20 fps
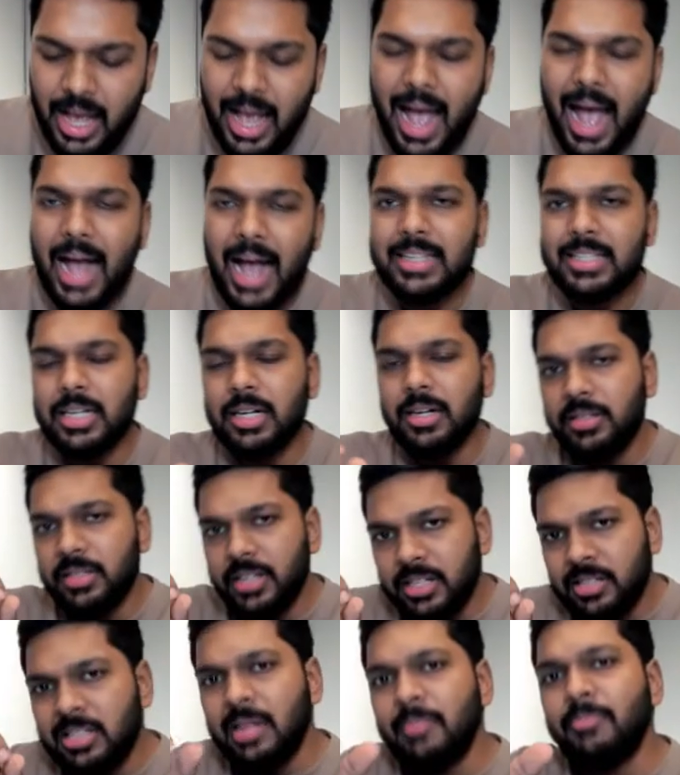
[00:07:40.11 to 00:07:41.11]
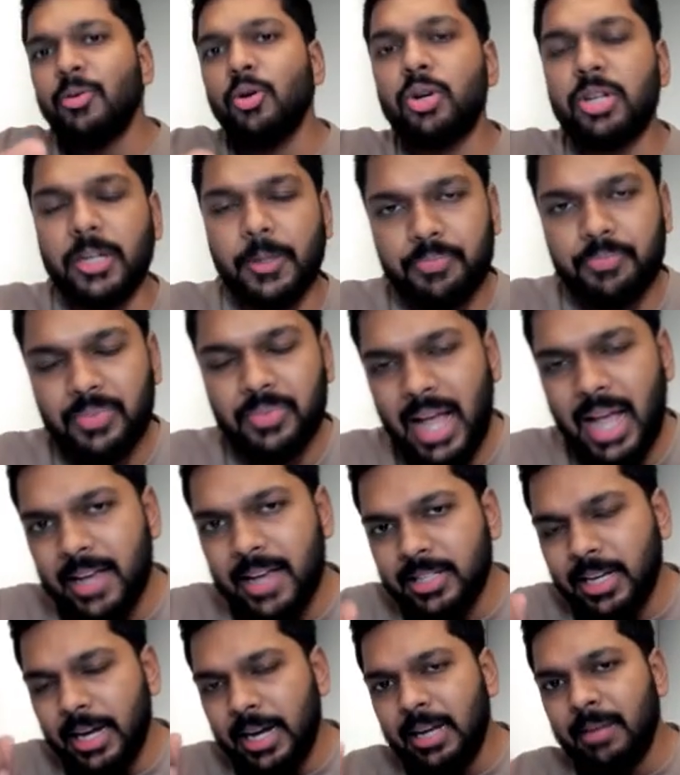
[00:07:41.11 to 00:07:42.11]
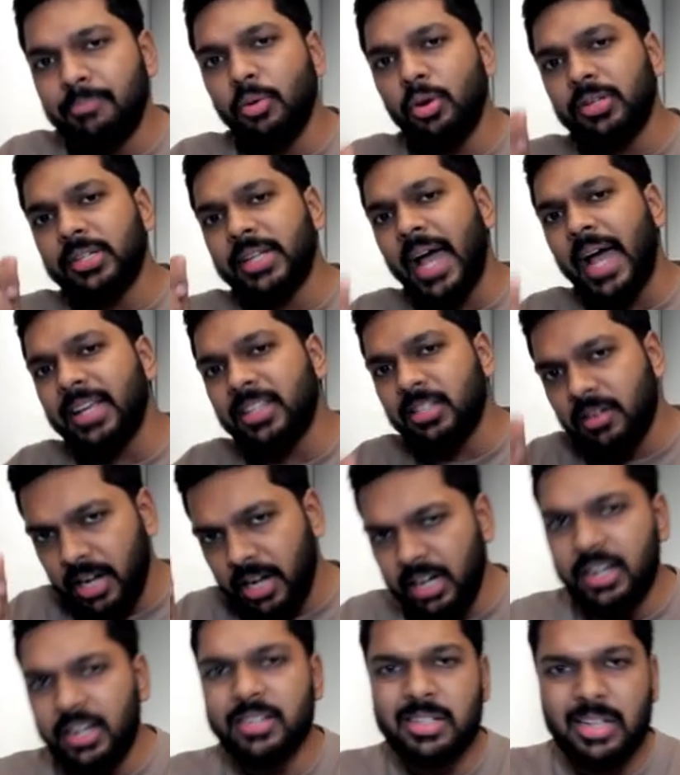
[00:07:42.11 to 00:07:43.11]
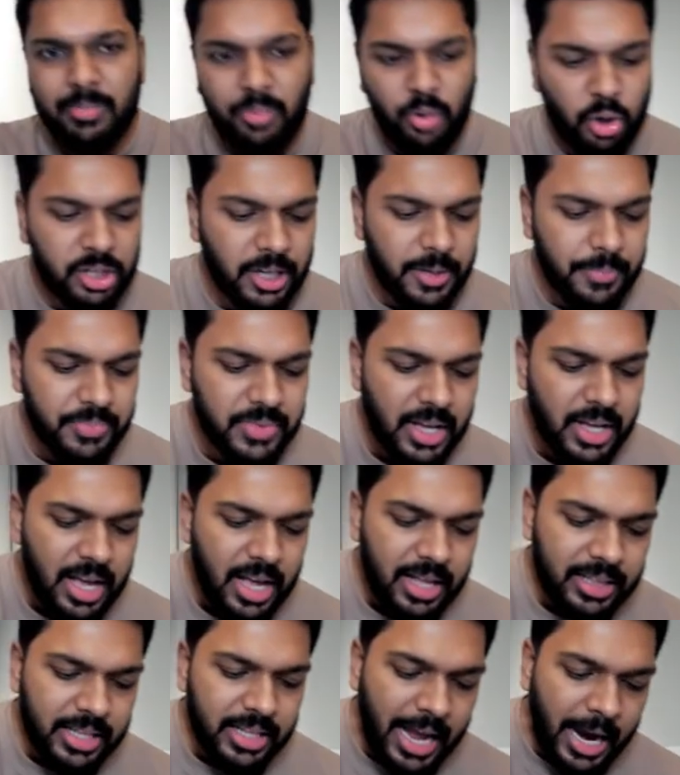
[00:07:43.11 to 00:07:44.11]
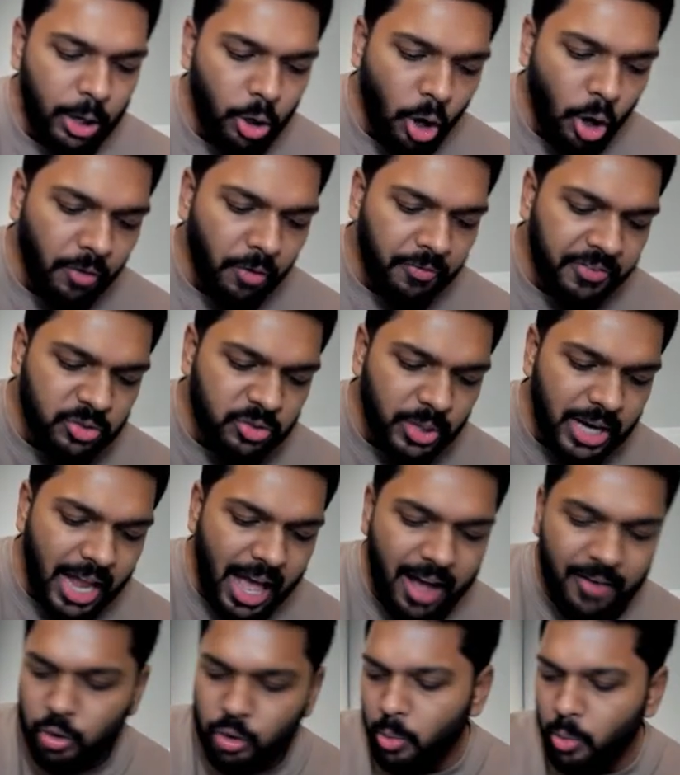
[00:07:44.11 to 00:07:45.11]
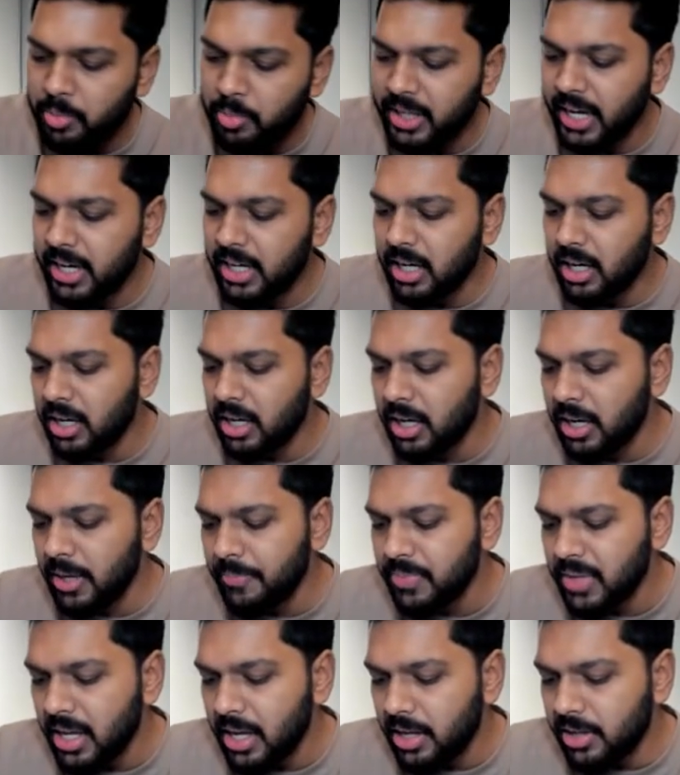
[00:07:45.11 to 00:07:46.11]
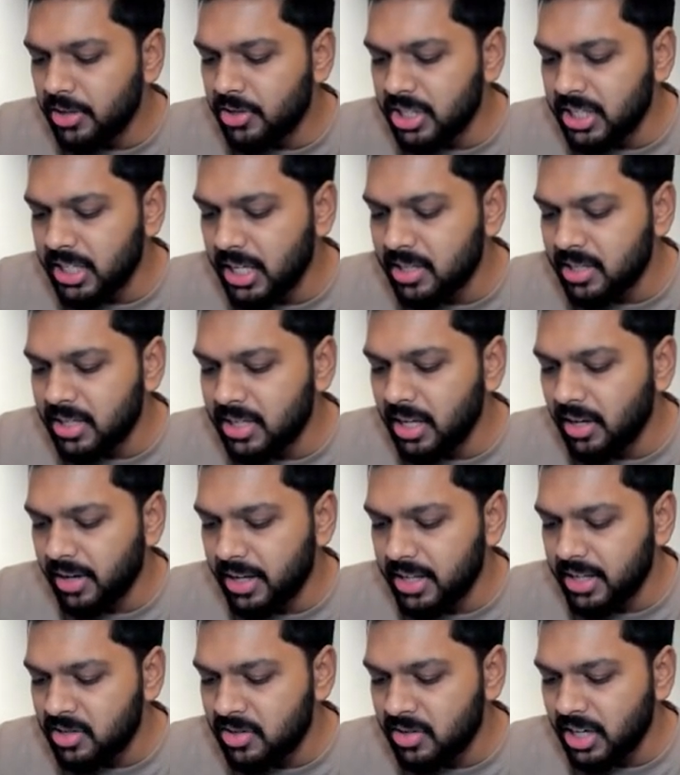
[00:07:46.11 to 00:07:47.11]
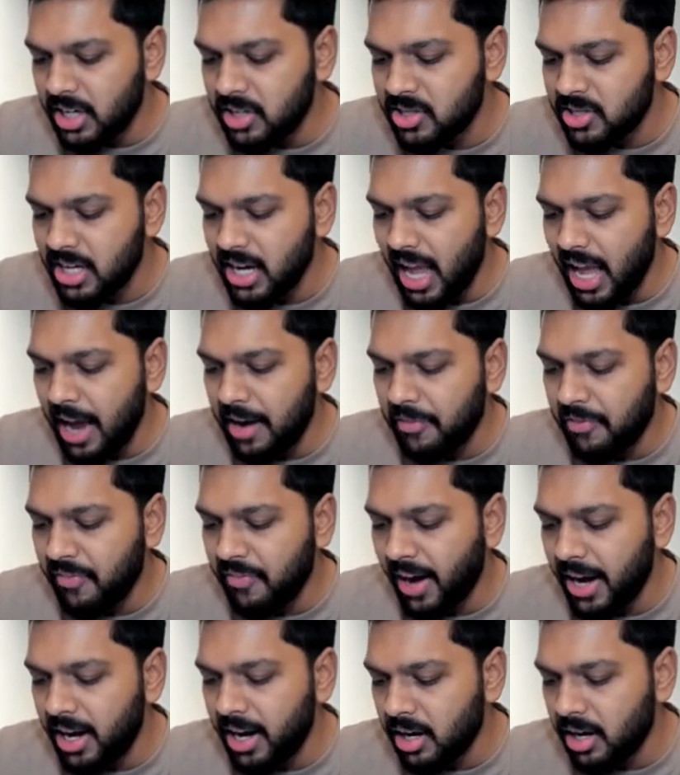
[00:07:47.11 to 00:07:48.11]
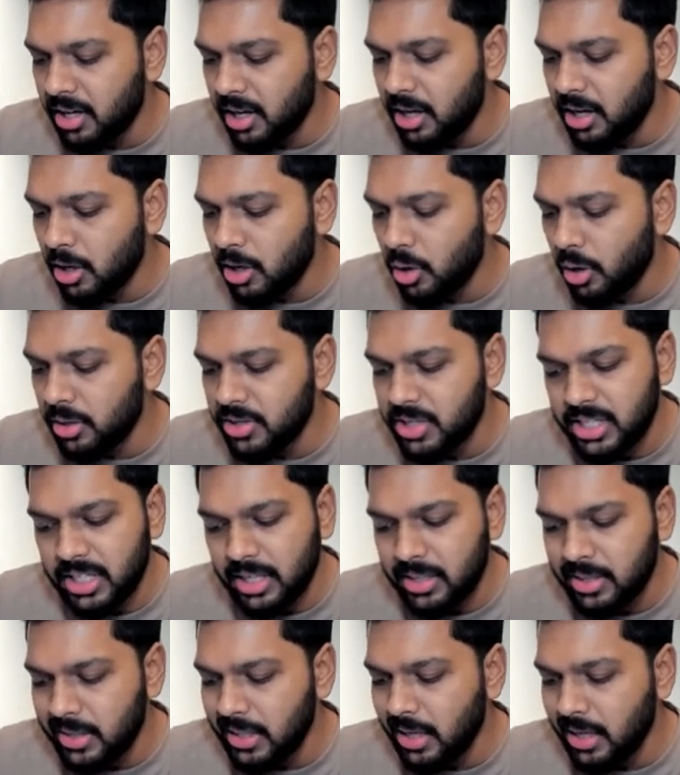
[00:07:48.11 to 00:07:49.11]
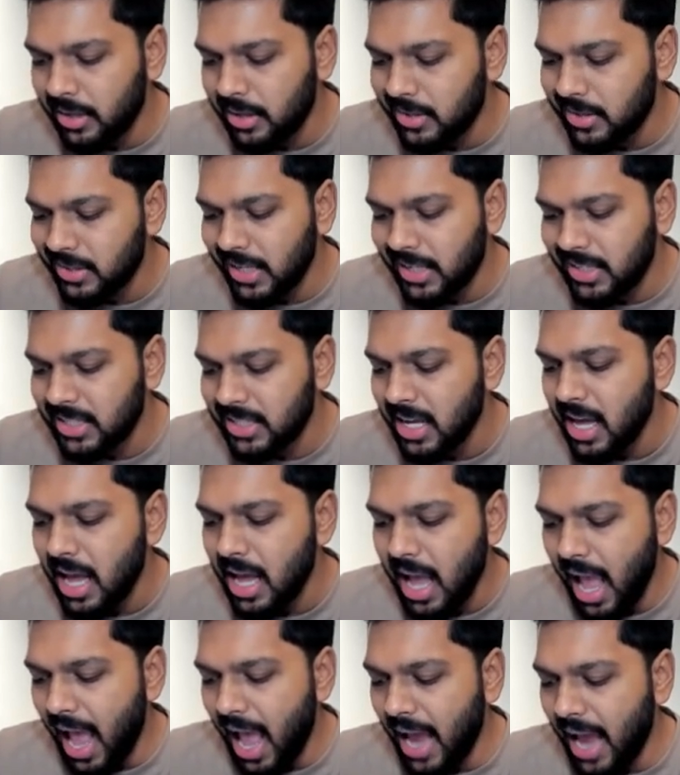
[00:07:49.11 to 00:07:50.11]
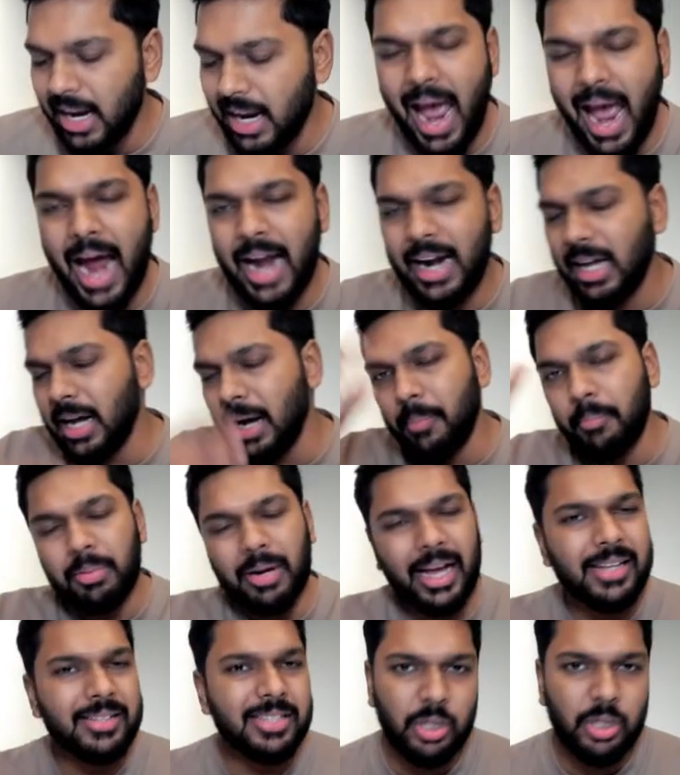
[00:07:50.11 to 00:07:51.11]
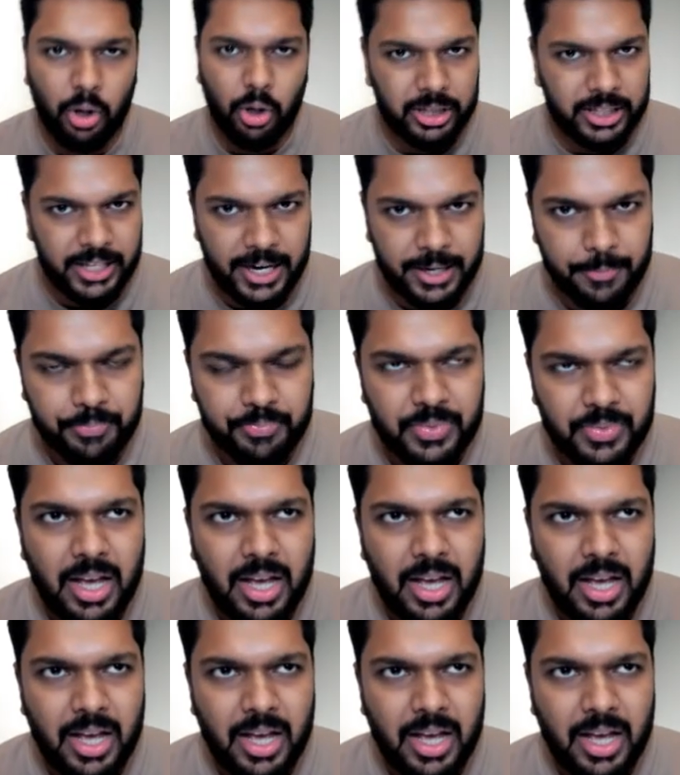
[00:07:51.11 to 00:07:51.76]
as a distributor, as an input tax credit distributor, the head office will have to obtain a GST registration and file a return called GSTR6 and add a compliance and all that.